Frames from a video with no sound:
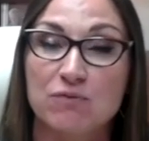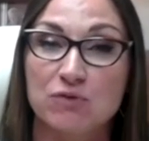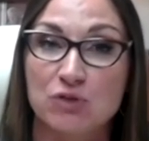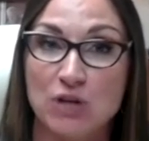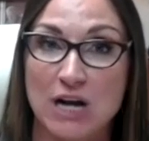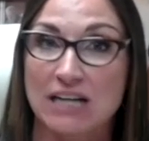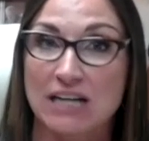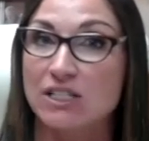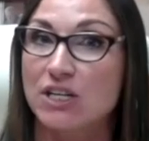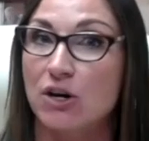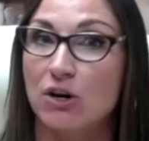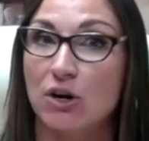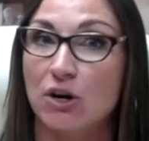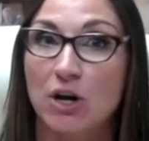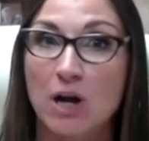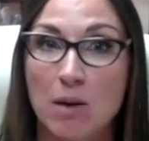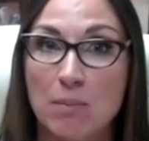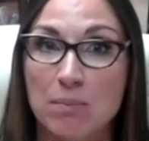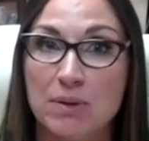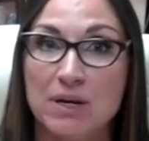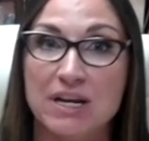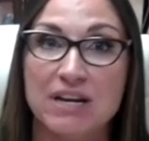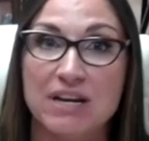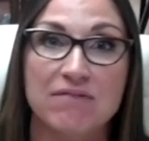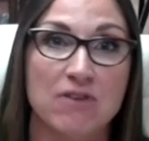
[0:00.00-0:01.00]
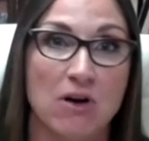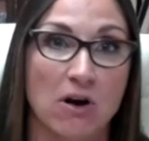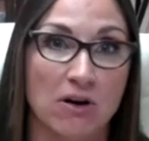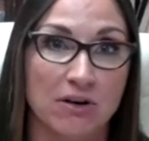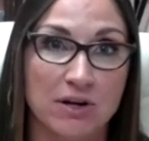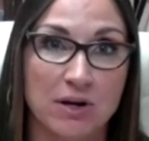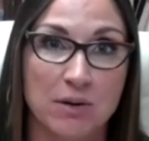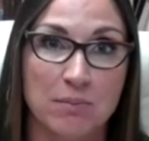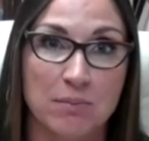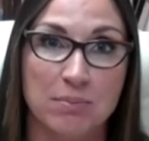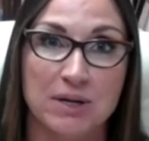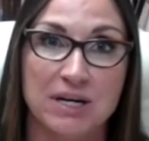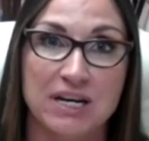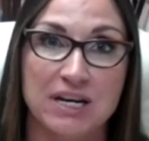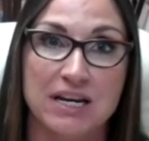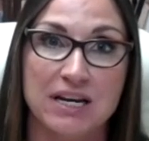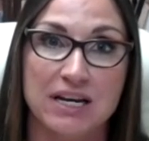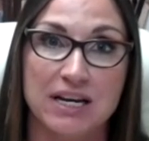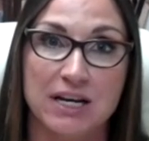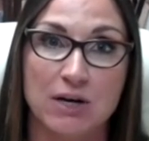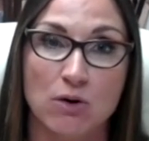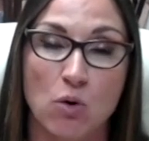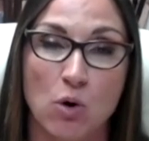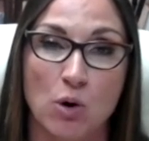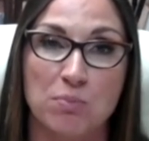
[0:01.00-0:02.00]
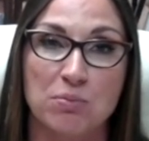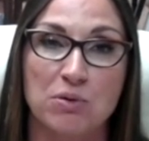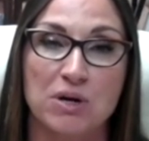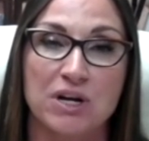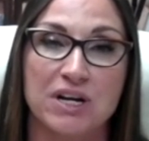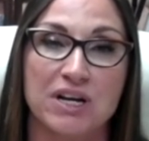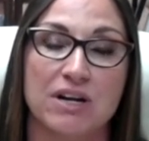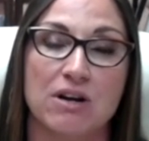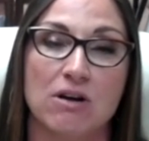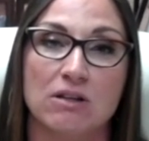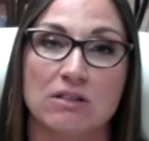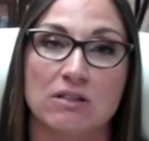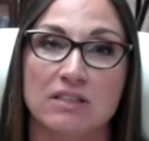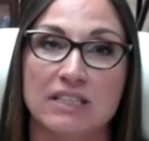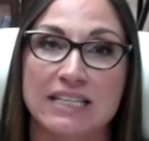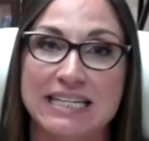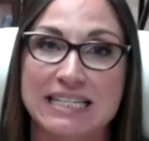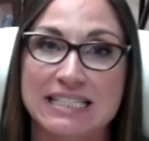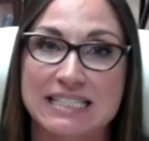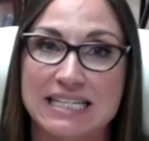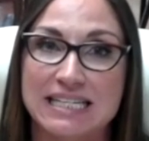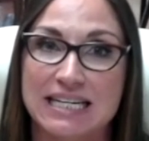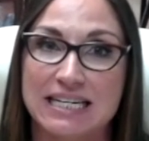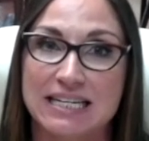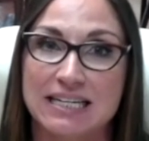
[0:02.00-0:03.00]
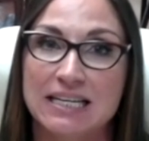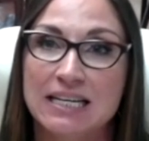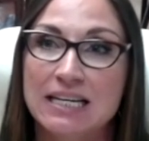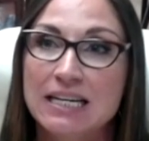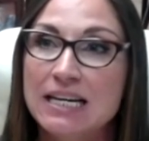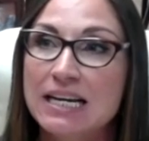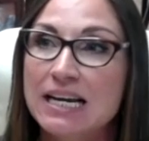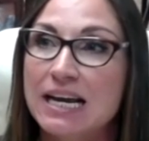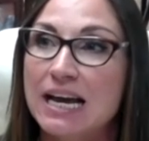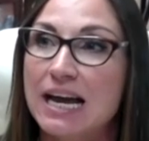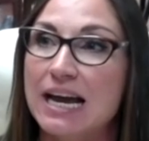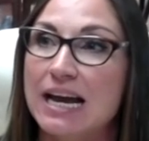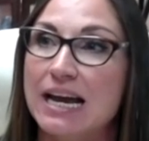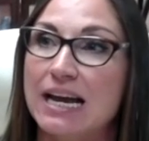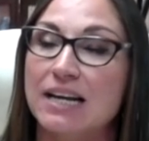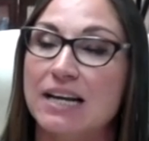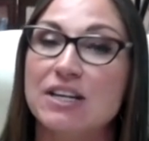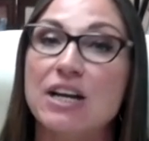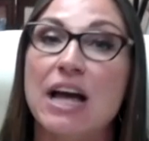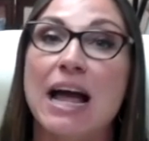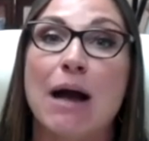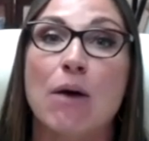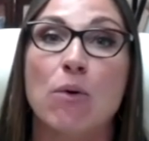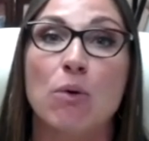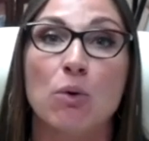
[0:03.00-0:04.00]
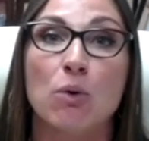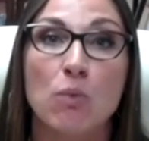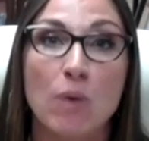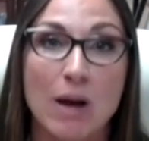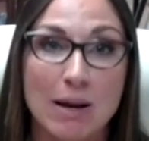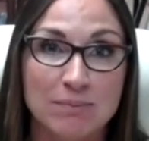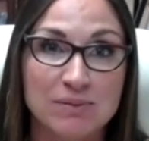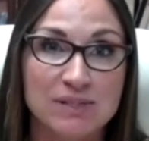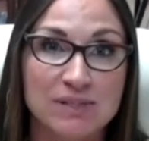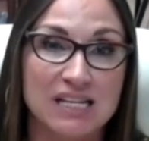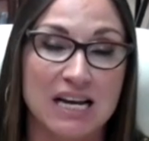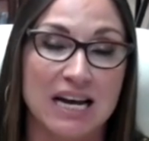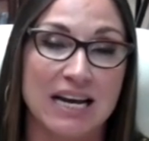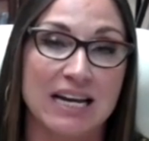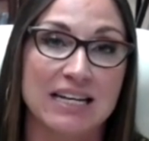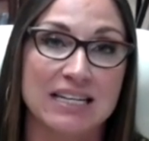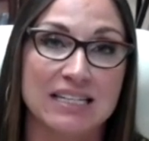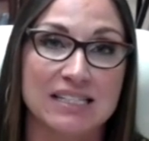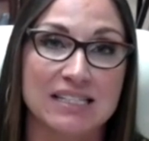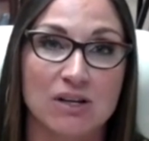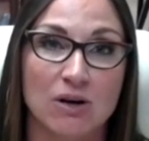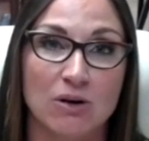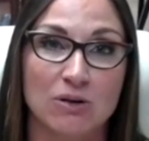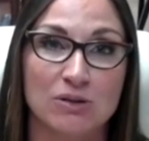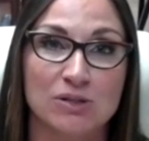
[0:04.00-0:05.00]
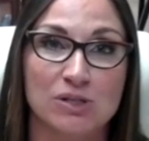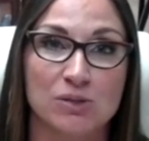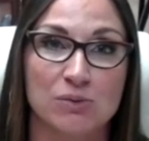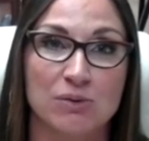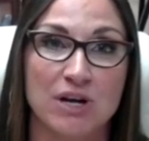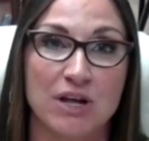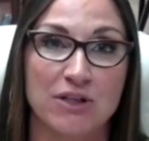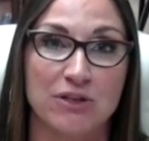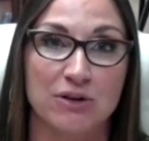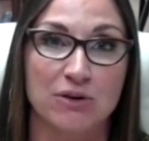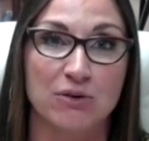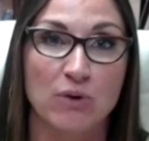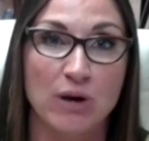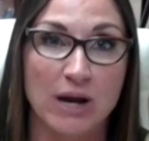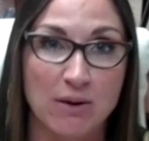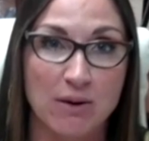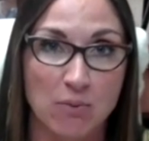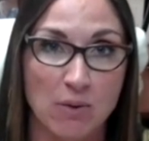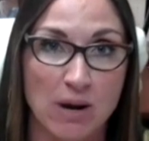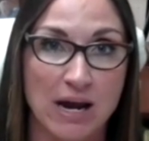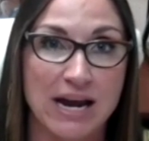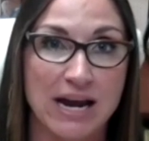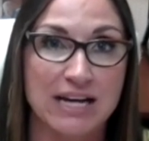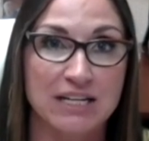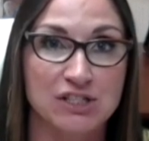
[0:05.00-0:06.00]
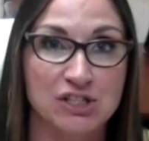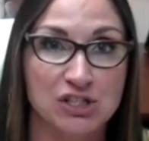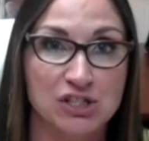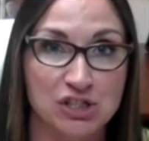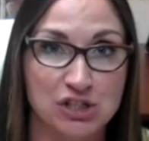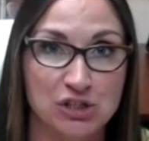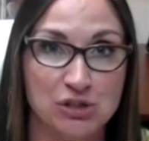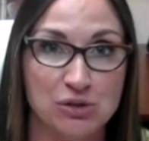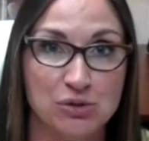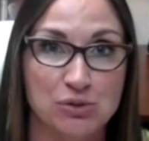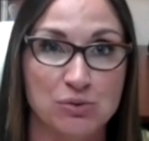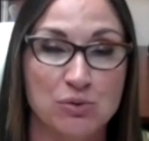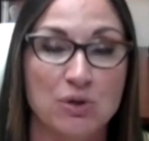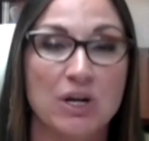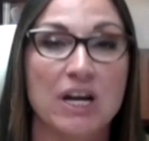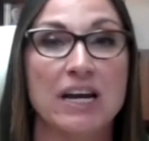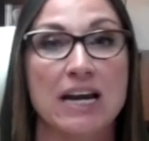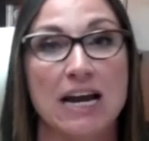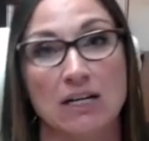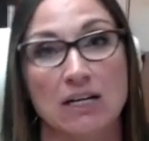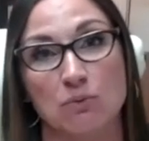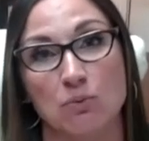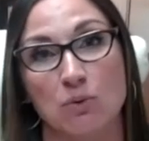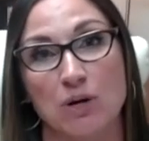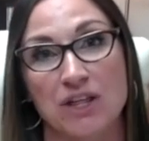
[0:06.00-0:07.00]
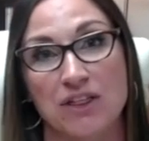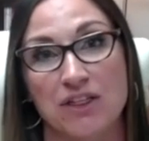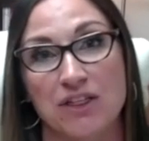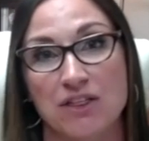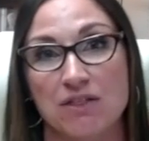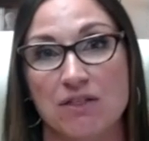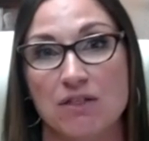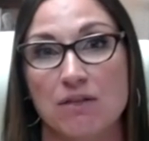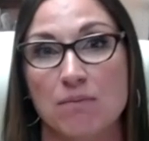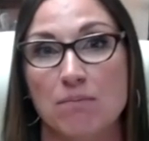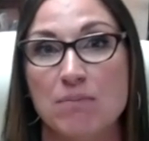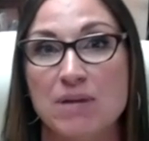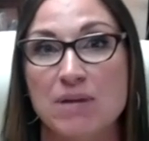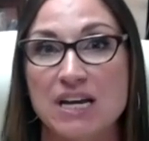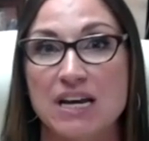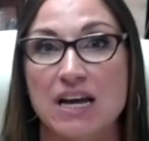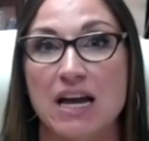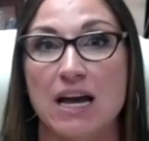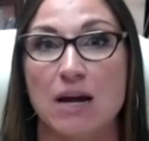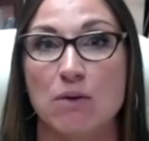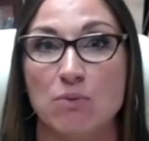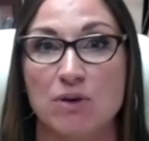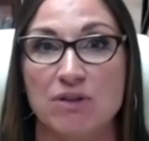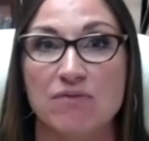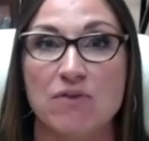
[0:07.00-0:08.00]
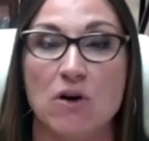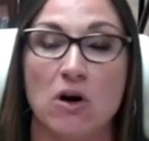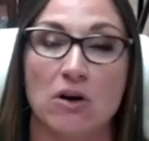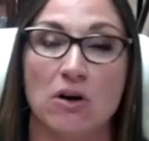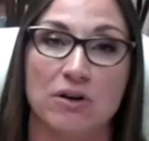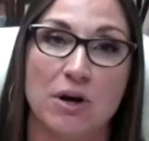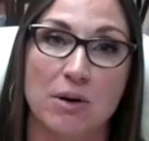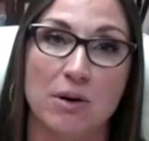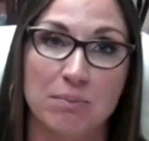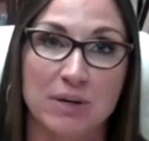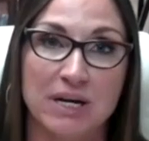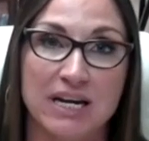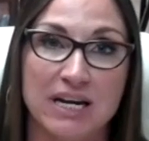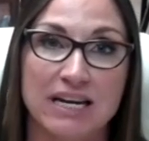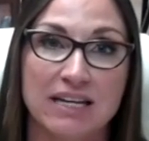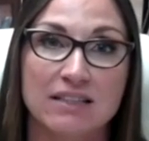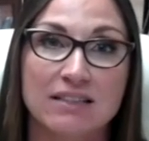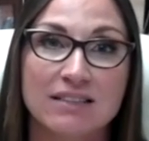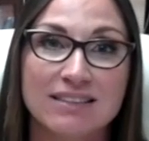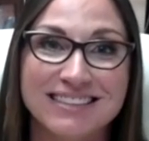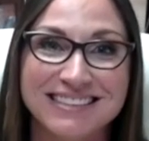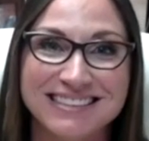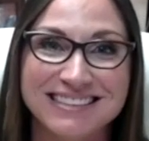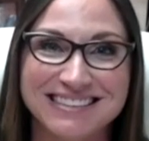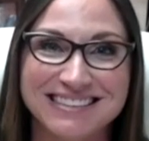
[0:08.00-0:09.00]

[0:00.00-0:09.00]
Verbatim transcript: track down our company, Vaughan Company Incorporated on LinkedIn. And our website is also another great way to connect with me and with Vaughan Company.